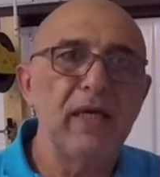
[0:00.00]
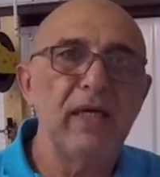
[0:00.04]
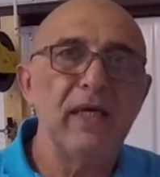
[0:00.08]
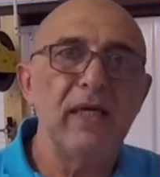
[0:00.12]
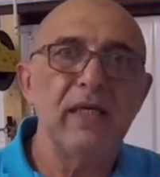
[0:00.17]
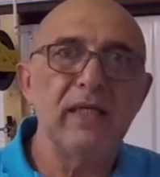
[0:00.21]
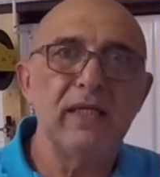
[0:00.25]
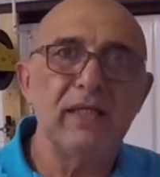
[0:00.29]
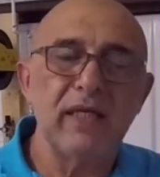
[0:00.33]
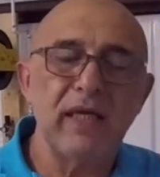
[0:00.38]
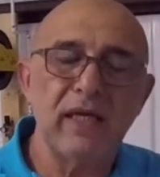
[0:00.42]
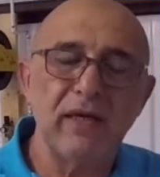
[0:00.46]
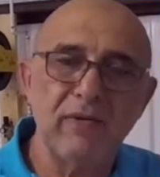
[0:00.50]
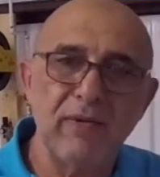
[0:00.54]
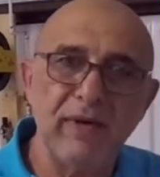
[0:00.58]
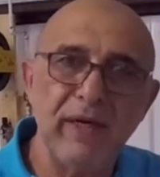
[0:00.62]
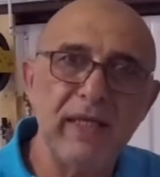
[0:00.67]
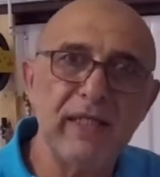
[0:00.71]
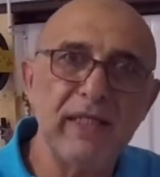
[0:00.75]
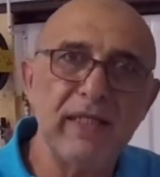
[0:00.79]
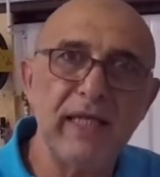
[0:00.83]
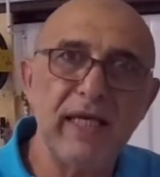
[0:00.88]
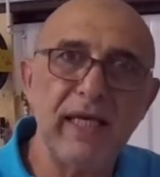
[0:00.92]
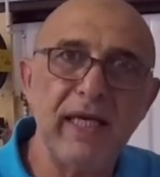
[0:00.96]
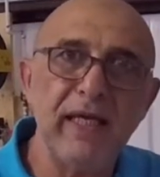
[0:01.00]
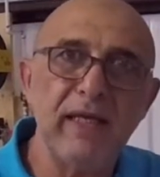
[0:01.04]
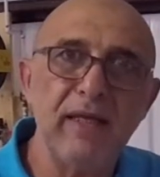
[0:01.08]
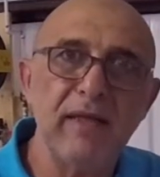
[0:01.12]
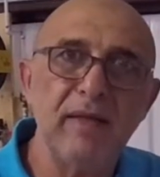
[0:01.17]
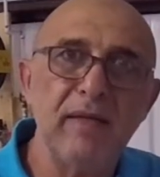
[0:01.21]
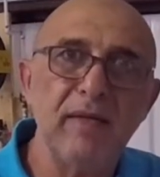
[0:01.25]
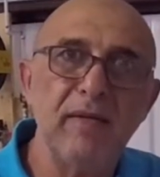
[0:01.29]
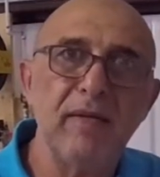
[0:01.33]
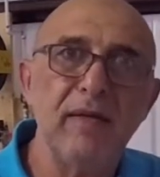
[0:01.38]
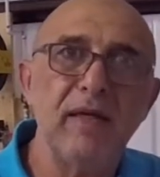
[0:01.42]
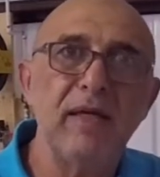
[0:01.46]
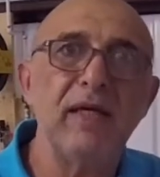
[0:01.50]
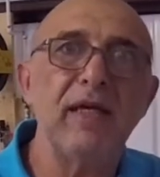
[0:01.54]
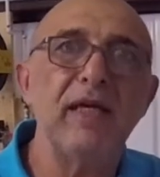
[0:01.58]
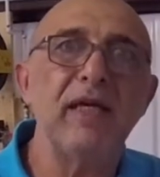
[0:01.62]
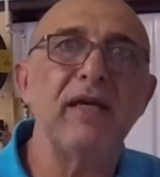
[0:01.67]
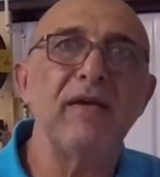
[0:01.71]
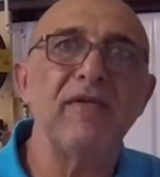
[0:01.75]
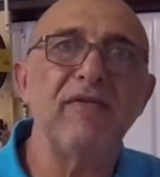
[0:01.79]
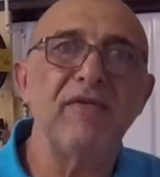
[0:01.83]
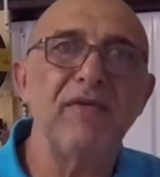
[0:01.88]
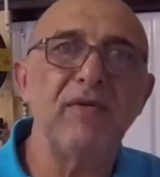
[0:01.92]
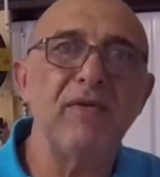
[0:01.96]
It's a great sale.
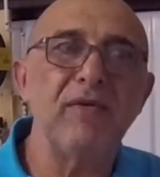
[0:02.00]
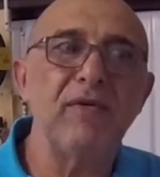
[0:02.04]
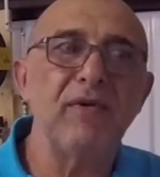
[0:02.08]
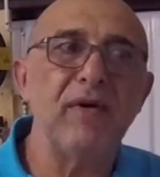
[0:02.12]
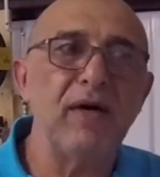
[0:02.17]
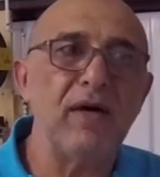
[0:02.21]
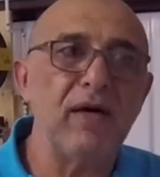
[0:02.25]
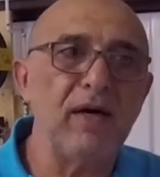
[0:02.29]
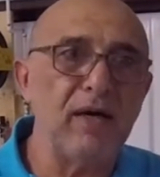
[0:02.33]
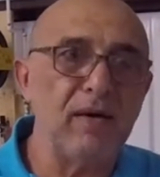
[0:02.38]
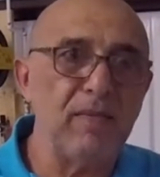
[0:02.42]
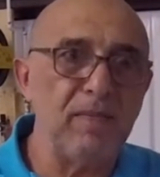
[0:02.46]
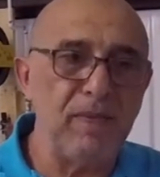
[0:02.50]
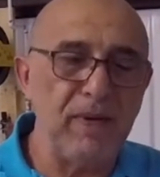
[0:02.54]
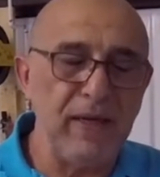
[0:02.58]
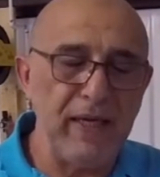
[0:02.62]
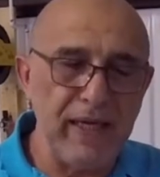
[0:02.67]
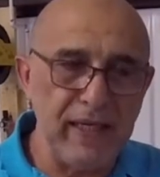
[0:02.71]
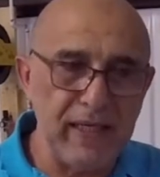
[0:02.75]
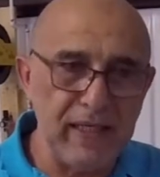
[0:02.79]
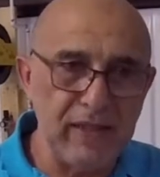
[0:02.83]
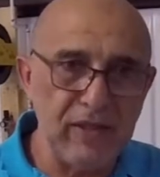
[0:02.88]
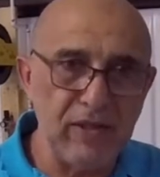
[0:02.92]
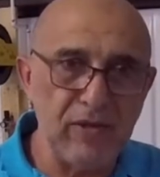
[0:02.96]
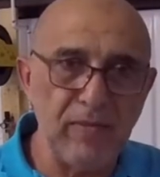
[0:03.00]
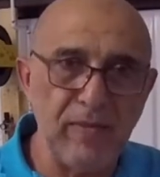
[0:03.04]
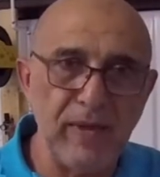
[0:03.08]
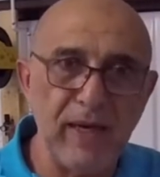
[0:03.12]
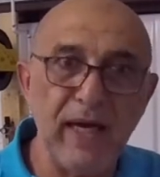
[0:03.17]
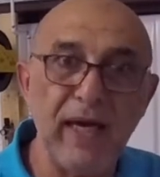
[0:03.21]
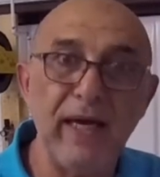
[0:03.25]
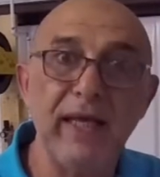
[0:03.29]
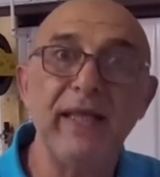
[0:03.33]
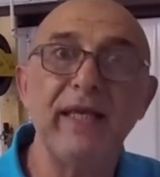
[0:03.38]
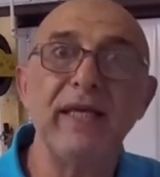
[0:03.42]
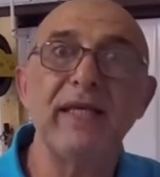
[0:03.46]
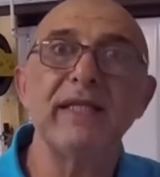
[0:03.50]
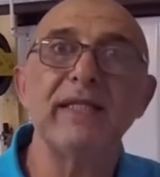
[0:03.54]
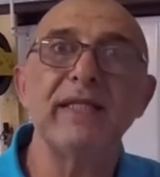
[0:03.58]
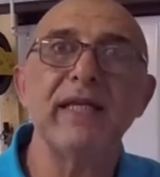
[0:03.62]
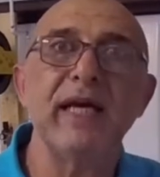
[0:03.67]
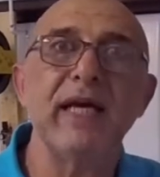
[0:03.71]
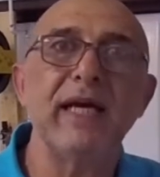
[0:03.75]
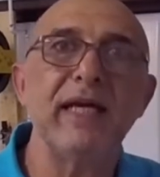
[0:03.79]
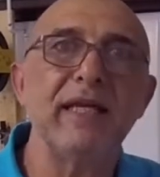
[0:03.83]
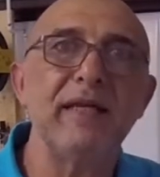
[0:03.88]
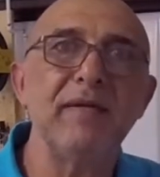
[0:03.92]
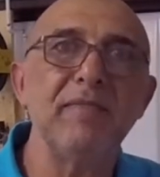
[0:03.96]
If you are planning to buy these
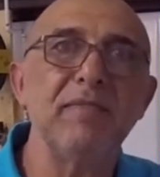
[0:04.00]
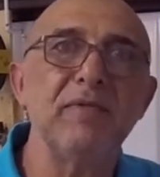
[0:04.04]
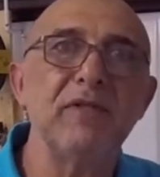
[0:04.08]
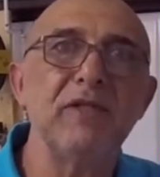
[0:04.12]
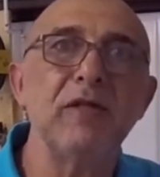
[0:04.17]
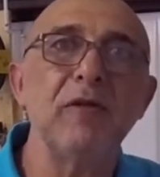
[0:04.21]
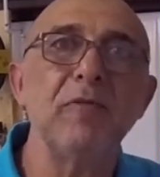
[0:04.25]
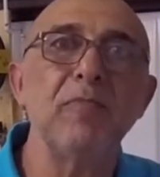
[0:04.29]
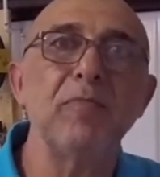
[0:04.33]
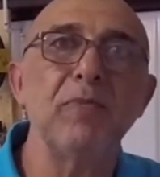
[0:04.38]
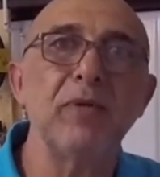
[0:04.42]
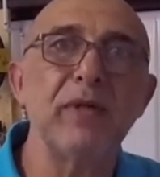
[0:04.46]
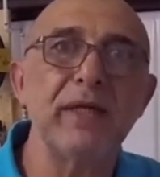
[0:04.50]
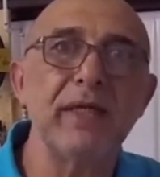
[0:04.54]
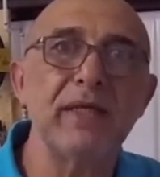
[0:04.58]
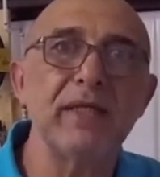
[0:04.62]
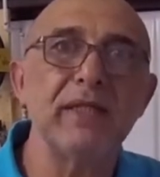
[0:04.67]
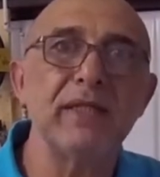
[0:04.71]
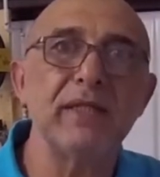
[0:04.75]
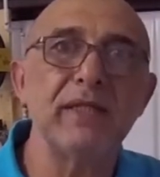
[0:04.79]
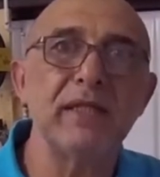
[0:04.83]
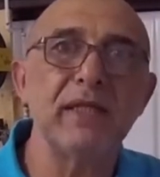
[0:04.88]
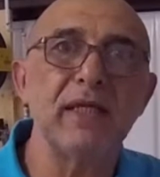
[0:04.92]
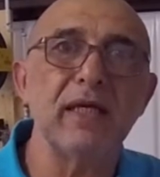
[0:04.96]
items, please